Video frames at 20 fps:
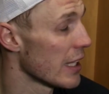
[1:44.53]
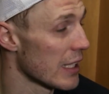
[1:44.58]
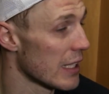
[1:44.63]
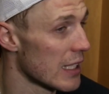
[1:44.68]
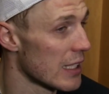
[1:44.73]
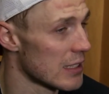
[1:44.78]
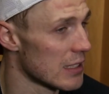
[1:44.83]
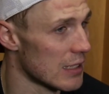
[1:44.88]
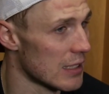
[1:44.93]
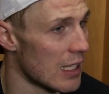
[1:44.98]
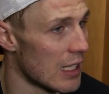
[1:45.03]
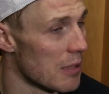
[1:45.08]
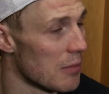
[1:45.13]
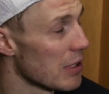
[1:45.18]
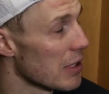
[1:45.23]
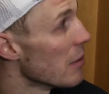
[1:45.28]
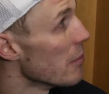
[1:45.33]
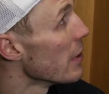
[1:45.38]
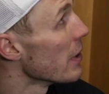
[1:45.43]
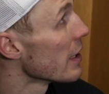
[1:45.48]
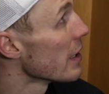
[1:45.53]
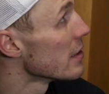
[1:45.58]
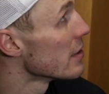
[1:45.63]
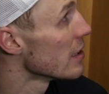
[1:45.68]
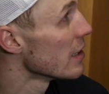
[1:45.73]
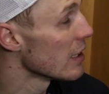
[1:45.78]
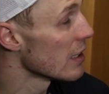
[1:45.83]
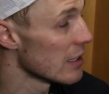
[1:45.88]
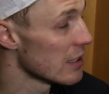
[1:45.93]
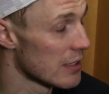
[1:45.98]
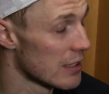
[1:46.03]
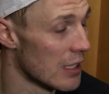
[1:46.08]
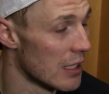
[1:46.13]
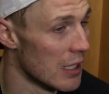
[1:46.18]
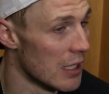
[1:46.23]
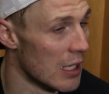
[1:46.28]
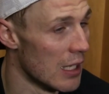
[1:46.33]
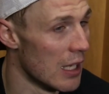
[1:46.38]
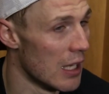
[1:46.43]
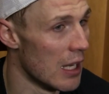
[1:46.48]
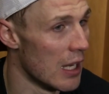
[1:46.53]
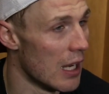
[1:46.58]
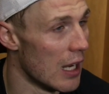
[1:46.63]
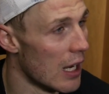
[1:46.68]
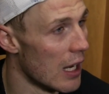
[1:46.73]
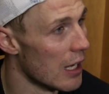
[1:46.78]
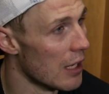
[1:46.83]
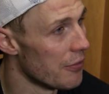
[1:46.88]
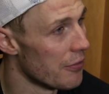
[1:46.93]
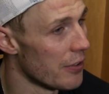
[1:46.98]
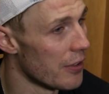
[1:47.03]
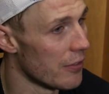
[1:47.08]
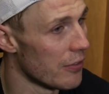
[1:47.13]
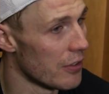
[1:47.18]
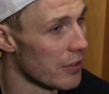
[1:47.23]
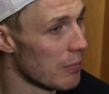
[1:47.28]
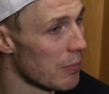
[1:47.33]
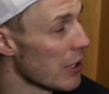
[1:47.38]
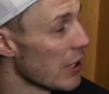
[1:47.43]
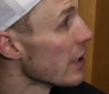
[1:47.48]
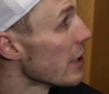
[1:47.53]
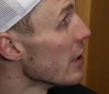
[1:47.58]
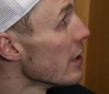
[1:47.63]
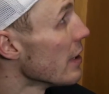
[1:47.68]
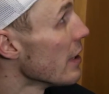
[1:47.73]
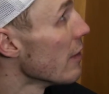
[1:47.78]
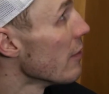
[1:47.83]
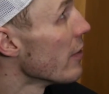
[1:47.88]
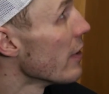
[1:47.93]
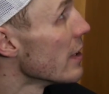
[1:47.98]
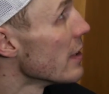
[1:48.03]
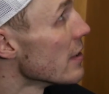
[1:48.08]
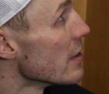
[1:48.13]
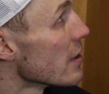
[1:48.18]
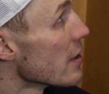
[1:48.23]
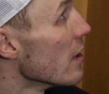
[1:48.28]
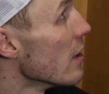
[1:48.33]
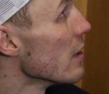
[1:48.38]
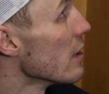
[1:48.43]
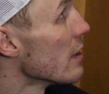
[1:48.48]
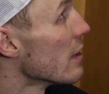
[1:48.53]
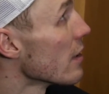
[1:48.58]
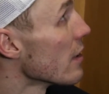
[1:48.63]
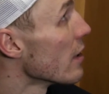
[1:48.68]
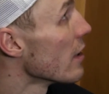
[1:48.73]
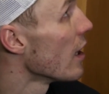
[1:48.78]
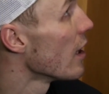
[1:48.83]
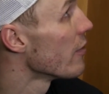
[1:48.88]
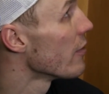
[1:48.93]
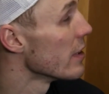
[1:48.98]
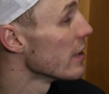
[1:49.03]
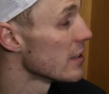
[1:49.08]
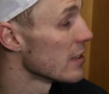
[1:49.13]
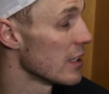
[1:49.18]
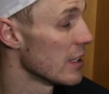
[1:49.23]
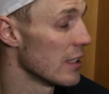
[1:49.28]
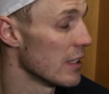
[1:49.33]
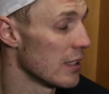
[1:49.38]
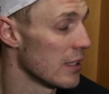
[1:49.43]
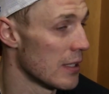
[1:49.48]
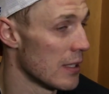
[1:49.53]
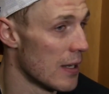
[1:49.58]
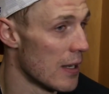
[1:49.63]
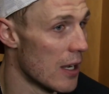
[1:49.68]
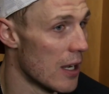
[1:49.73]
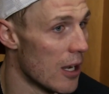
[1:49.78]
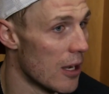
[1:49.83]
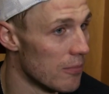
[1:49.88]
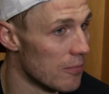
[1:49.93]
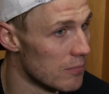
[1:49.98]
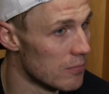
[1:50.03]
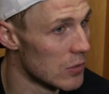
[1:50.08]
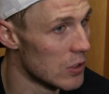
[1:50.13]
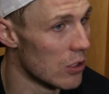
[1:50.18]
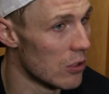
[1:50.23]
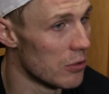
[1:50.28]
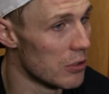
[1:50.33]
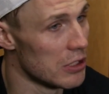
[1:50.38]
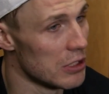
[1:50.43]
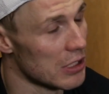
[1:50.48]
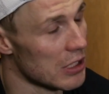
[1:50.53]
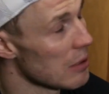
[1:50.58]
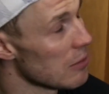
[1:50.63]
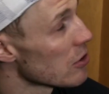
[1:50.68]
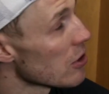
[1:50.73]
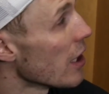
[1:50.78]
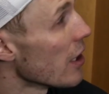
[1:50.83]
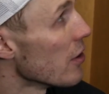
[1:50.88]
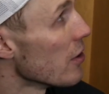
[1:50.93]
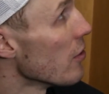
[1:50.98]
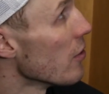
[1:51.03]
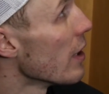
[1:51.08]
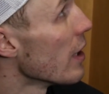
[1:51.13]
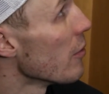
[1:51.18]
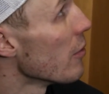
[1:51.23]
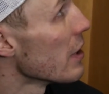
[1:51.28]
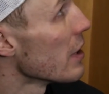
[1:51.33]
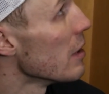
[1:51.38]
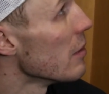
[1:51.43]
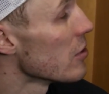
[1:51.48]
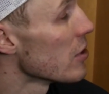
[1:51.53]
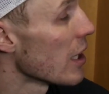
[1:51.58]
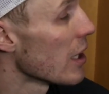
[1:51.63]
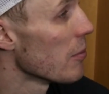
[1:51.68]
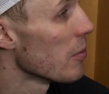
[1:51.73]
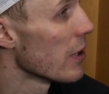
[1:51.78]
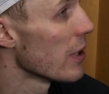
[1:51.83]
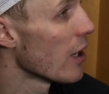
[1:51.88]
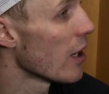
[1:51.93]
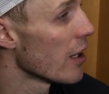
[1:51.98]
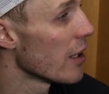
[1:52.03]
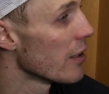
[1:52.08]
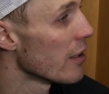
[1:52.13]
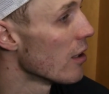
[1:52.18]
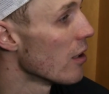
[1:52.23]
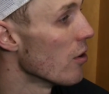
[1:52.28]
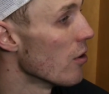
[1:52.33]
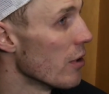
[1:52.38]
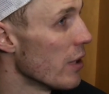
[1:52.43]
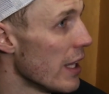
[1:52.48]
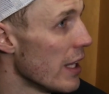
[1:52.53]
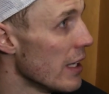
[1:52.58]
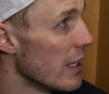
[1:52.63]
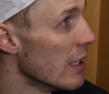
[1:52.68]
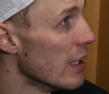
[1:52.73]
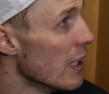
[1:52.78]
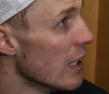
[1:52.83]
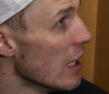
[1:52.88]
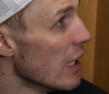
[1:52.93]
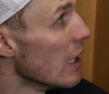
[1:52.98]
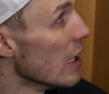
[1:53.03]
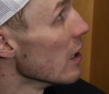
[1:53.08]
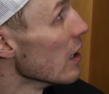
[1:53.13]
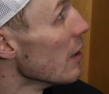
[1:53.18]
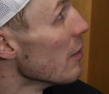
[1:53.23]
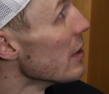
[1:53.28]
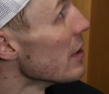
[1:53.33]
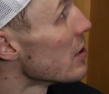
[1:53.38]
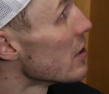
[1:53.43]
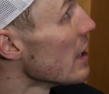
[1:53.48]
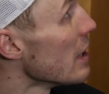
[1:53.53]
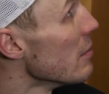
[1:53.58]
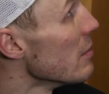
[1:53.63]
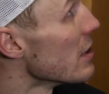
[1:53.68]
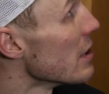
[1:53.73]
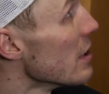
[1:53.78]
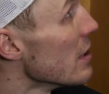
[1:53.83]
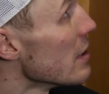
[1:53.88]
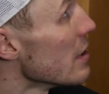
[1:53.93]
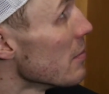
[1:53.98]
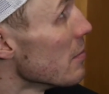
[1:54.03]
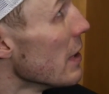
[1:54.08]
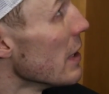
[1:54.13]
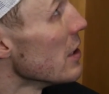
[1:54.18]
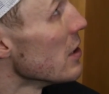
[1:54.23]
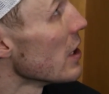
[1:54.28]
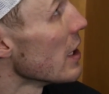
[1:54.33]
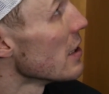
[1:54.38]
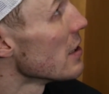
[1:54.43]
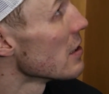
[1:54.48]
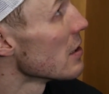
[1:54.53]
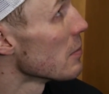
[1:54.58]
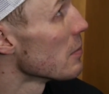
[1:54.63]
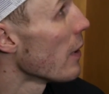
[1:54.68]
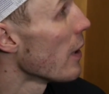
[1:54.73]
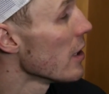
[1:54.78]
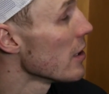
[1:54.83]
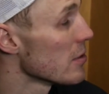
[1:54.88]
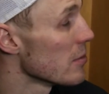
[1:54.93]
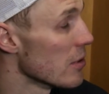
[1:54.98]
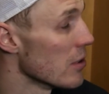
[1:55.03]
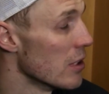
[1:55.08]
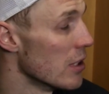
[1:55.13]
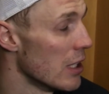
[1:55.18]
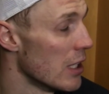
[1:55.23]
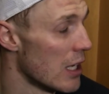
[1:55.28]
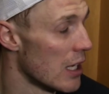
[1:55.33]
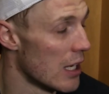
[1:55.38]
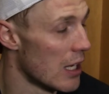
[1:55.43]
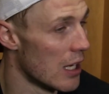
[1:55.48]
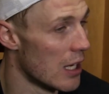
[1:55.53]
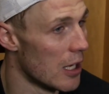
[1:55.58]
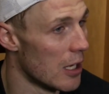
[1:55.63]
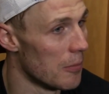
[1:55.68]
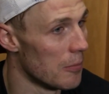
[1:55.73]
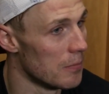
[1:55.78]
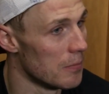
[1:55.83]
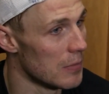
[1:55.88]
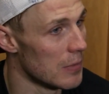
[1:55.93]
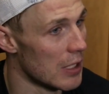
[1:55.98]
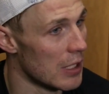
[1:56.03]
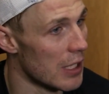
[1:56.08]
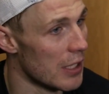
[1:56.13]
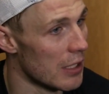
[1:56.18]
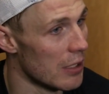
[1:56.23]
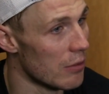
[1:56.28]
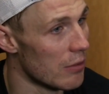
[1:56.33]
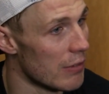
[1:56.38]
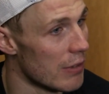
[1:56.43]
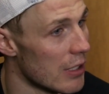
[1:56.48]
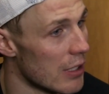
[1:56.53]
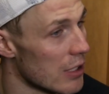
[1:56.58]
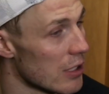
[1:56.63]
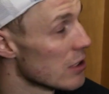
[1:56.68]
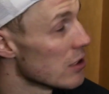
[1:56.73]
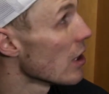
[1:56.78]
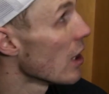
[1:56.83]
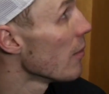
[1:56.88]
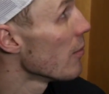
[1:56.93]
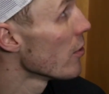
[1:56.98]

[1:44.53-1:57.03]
think that's kind of been the biggest thing is if you play good defense, it's going to lead to good offense, and you know, we just keep trying to do that. We keep trying to play hard in our own end and limit teams to as many chances as possible, and I think we've done a good job